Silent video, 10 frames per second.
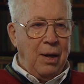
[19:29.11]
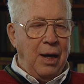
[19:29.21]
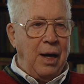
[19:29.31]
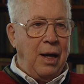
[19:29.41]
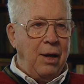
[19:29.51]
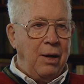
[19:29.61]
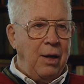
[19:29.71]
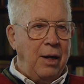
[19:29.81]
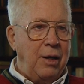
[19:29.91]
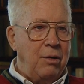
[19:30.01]
And
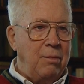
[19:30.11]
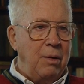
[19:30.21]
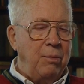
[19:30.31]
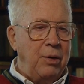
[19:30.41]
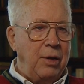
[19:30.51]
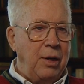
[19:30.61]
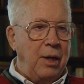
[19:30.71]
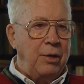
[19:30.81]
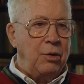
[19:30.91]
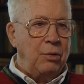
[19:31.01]
I can remember that
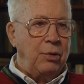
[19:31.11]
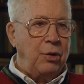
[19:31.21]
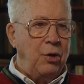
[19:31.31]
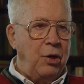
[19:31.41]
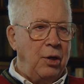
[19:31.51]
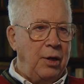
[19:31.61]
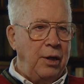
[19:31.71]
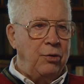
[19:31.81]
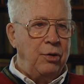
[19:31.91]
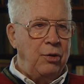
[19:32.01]
I told the colonel he
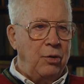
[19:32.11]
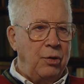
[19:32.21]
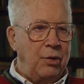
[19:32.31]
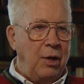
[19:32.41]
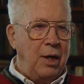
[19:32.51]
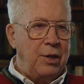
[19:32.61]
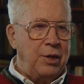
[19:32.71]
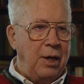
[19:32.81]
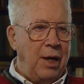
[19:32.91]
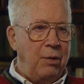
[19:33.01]
couldn't go
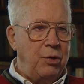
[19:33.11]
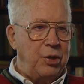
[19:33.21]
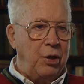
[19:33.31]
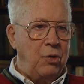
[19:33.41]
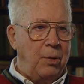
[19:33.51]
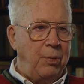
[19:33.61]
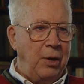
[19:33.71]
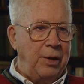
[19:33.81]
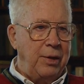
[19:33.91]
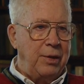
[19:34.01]
across, and I was a
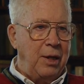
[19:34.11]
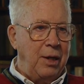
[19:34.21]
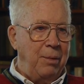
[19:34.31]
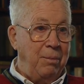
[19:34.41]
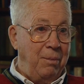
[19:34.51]
corporal at the time.